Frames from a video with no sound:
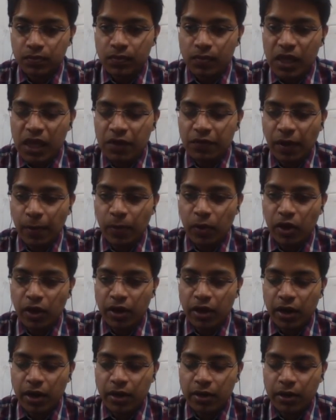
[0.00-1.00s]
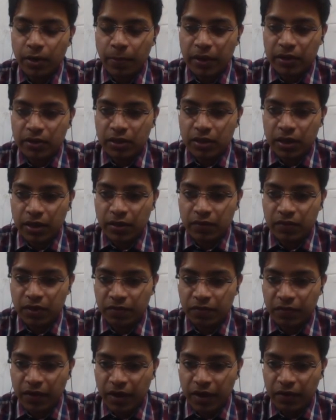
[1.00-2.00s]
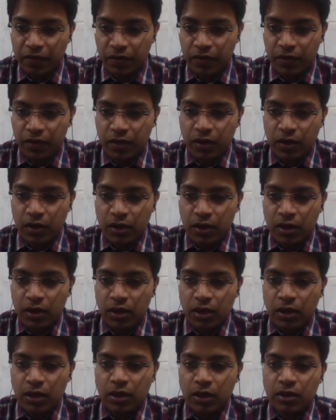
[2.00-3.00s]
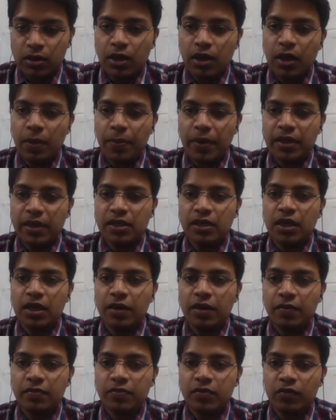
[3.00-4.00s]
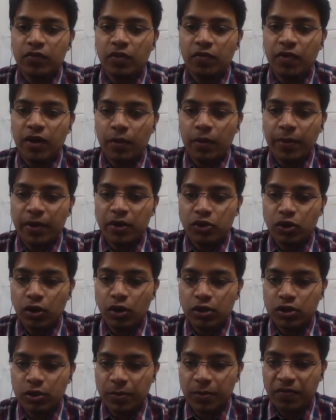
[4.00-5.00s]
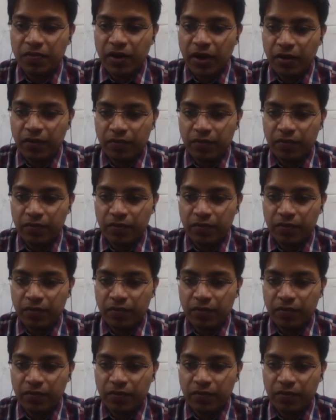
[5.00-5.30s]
If employer representatives are 5, the representatives of the workmen should also be 5.